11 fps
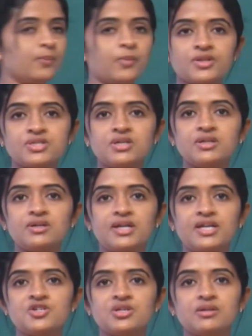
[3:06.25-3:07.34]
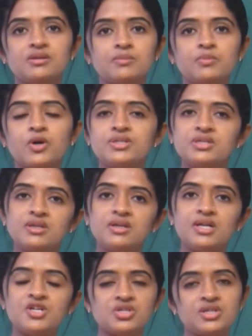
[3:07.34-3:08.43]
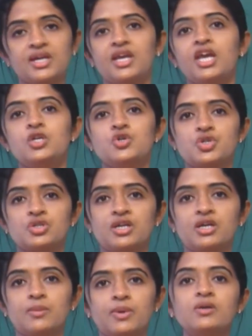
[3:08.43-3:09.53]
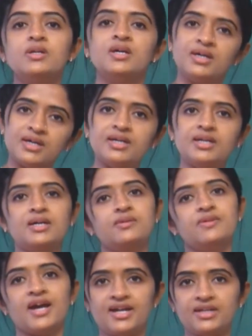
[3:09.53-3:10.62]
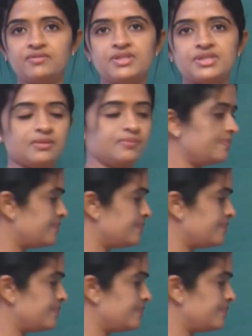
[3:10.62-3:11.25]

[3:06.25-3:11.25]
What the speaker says: the posterior relation? Posterior relation, again you should think about a nerve and a vessel.